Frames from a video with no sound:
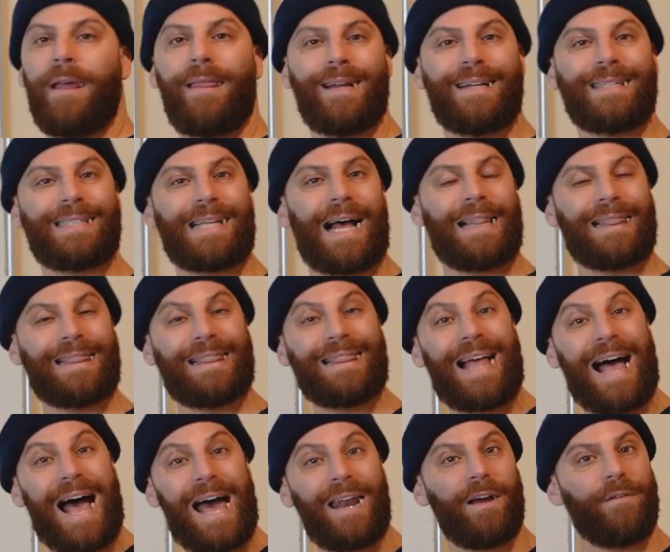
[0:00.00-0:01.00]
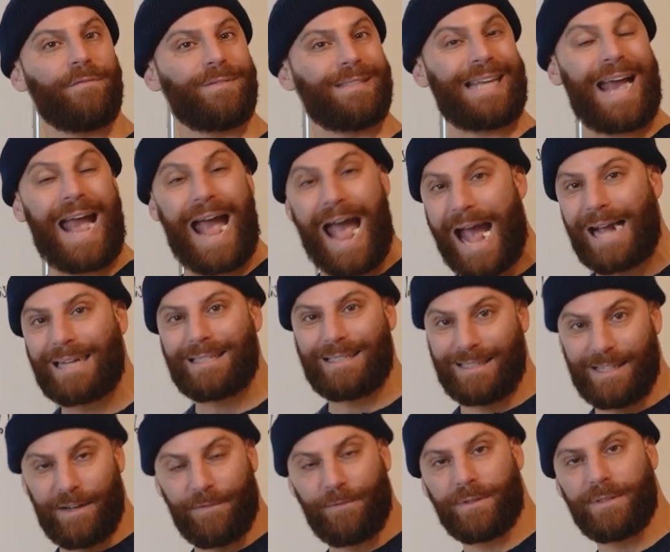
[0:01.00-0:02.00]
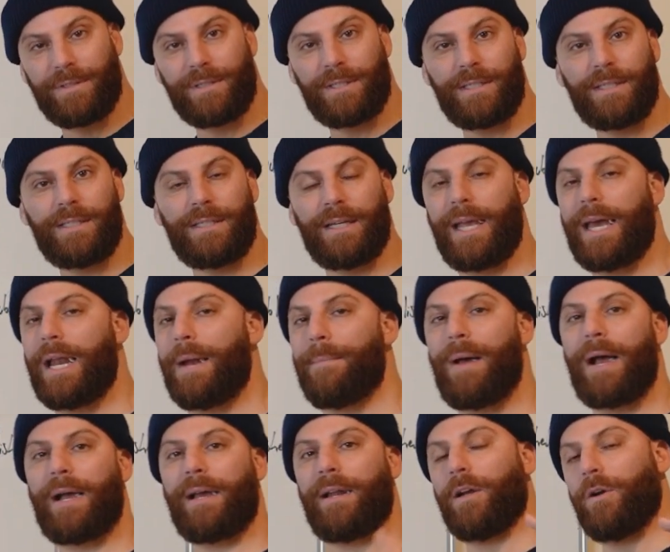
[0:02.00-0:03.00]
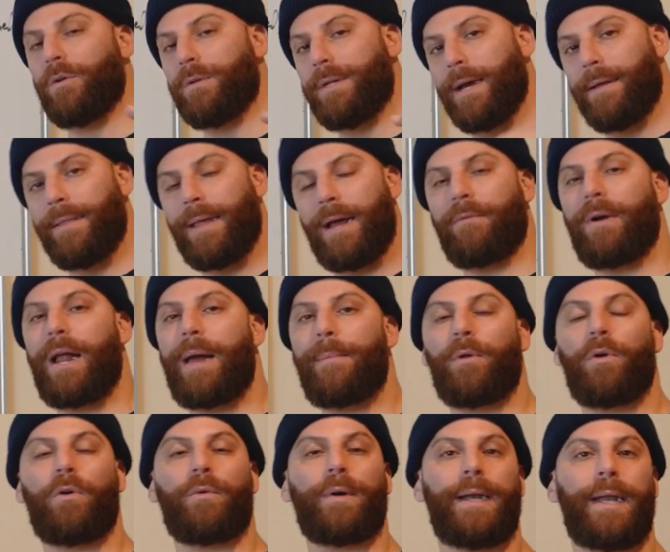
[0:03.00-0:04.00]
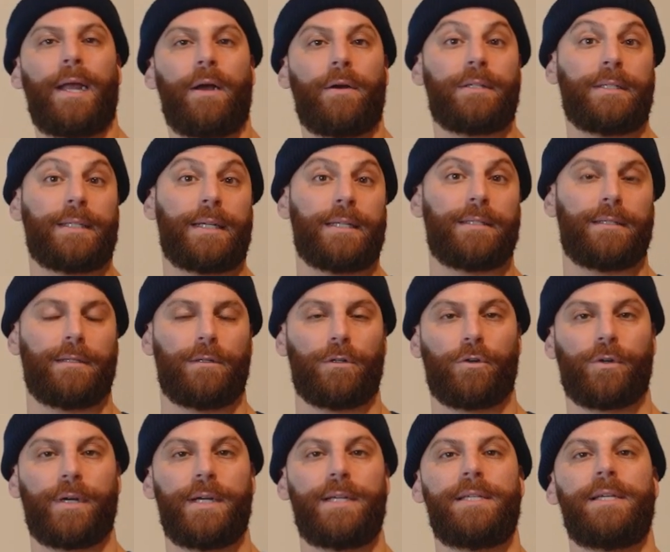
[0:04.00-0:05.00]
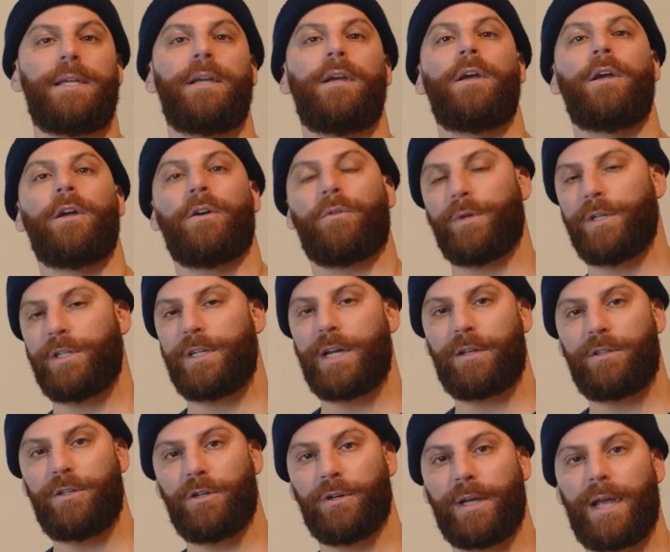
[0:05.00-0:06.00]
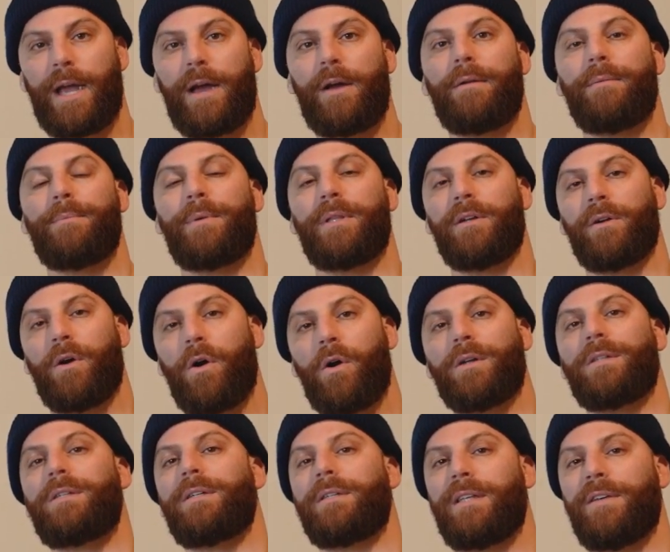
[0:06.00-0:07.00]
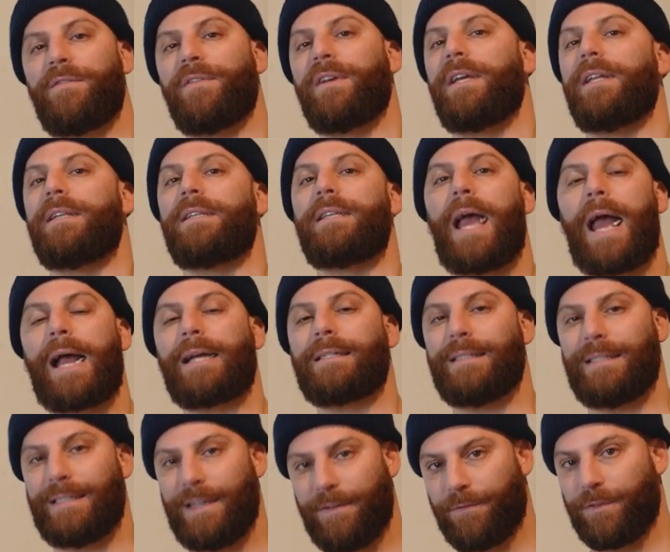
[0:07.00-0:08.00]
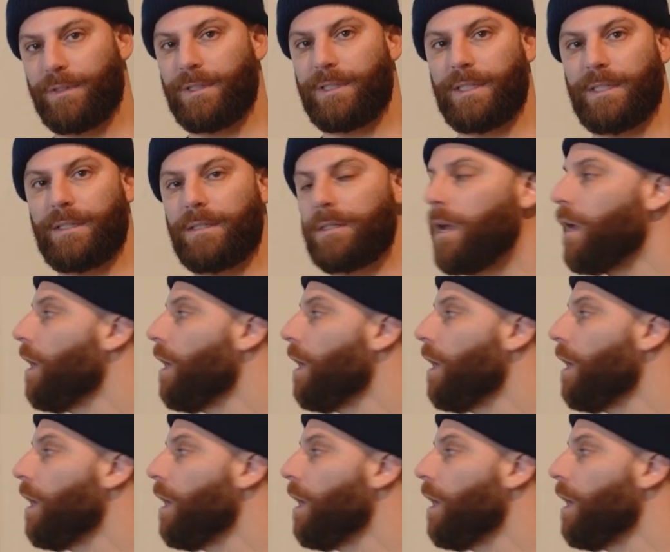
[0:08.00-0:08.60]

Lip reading: There's a lot of tax differences. Again, I'm not gonna go down that rabbit hole right now because it gets a little crazy. Reach out to your accountant, but there are significant tax differences